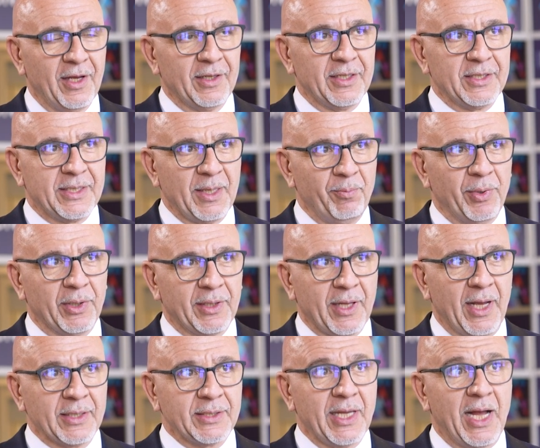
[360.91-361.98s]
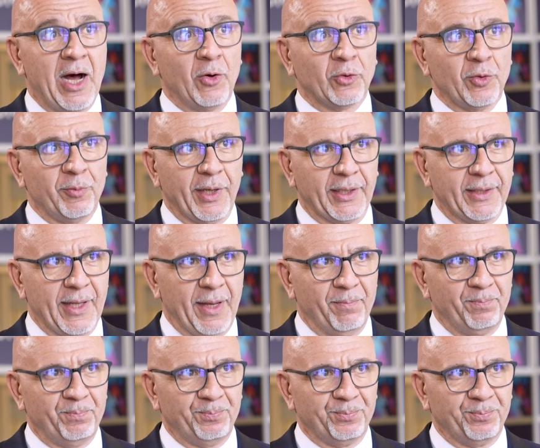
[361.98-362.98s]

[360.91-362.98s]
the simple tasks, automate them.